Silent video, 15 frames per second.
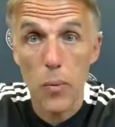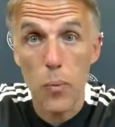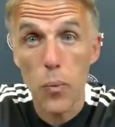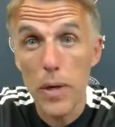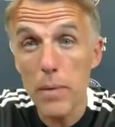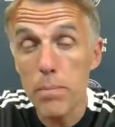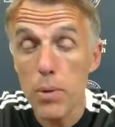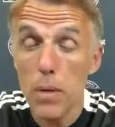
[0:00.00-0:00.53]

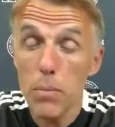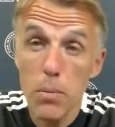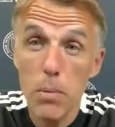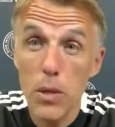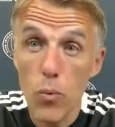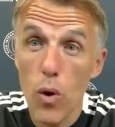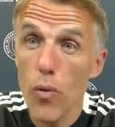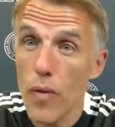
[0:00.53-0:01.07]
we'd
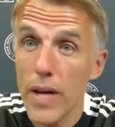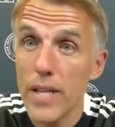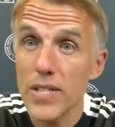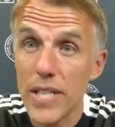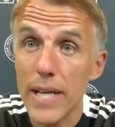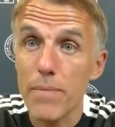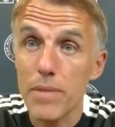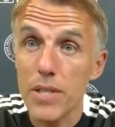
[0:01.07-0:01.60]
probably want that
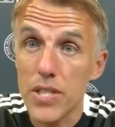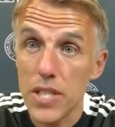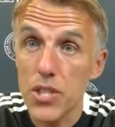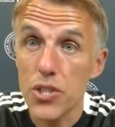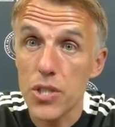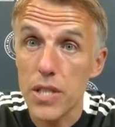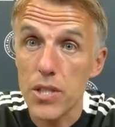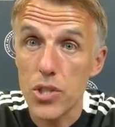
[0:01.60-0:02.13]
same
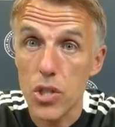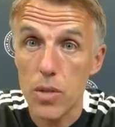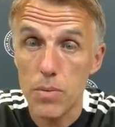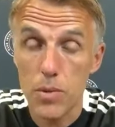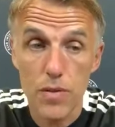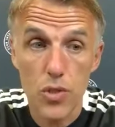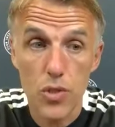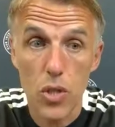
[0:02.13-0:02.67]
decision in
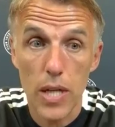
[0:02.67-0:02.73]
terms of sort